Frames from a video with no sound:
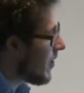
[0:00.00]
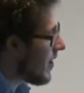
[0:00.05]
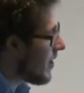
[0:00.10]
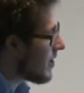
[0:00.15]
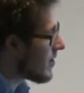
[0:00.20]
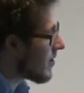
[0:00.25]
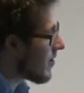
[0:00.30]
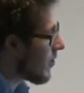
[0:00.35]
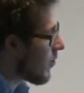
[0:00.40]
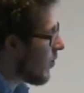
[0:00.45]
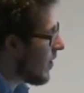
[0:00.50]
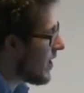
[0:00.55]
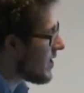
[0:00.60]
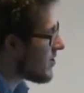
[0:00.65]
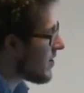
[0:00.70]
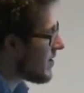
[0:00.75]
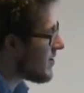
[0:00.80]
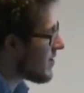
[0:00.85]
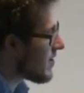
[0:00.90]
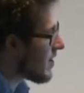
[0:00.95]
a quite
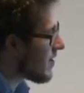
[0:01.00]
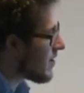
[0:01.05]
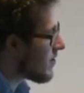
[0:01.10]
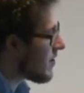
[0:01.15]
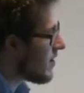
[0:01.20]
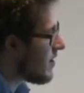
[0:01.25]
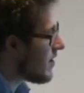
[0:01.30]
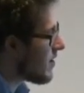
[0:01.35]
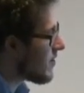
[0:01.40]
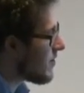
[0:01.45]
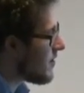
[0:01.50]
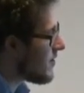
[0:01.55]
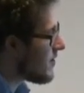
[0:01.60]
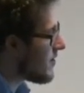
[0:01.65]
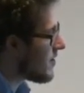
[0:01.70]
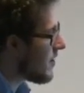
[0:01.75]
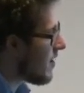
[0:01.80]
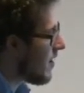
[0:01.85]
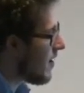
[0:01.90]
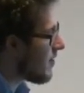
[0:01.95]
drastic increase
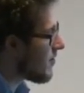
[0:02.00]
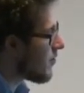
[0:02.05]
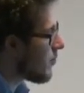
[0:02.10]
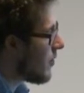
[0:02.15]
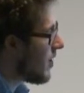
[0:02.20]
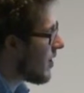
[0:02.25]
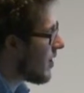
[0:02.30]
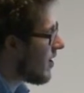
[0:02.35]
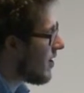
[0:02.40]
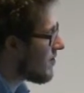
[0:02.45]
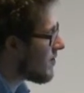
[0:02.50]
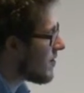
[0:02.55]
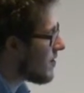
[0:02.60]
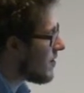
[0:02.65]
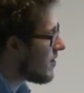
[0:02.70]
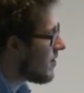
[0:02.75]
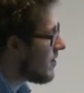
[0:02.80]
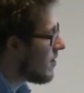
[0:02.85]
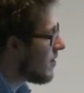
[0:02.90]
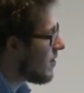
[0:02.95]
in the last week
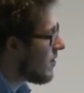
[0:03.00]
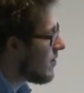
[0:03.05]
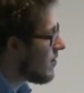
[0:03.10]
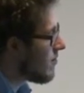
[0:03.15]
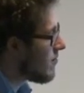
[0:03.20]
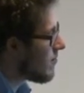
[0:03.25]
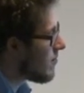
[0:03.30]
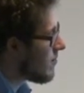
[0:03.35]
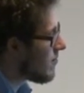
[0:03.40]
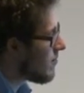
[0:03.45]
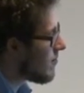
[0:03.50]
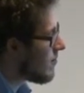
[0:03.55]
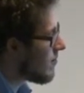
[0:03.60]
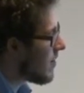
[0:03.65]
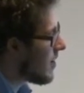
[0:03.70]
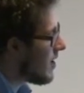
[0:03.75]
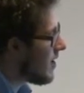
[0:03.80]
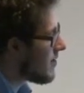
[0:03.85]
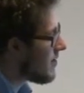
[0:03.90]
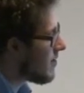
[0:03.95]
after sort of
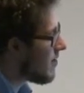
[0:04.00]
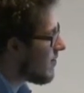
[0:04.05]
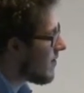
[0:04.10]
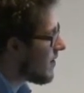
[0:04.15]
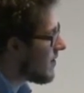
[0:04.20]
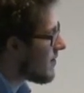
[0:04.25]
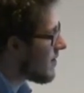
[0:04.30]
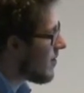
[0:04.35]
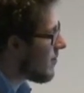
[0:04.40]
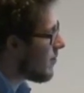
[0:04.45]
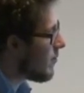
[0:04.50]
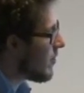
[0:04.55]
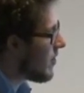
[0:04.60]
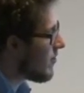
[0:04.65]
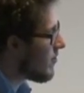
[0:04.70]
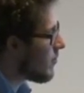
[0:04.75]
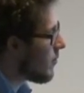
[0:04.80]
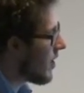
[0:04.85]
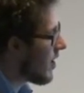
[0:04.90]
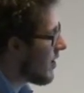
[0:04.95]
relatively stable bit
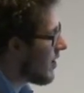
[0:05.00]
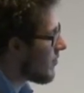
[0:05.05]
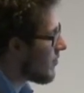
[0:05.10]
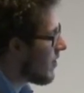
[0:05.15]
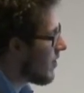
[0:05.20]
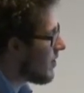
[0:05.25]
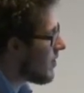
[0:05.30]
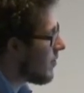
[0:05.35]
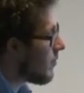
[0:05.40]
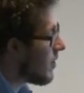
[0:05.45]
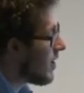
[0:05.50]
of wiggling around here.